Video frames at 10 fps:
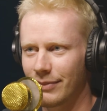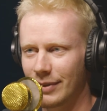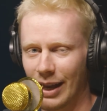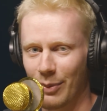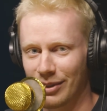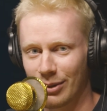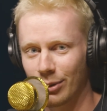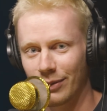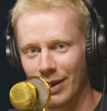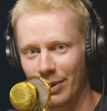Sam, is it
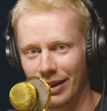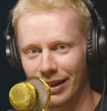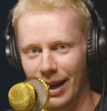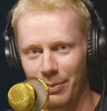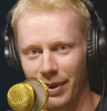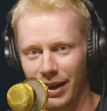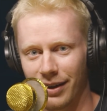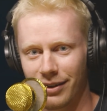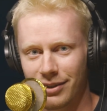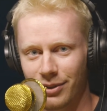cool if I put a lamp back
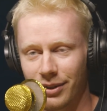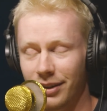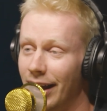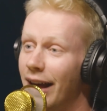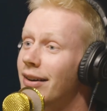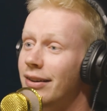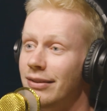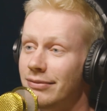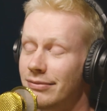on our toilet? I don't know.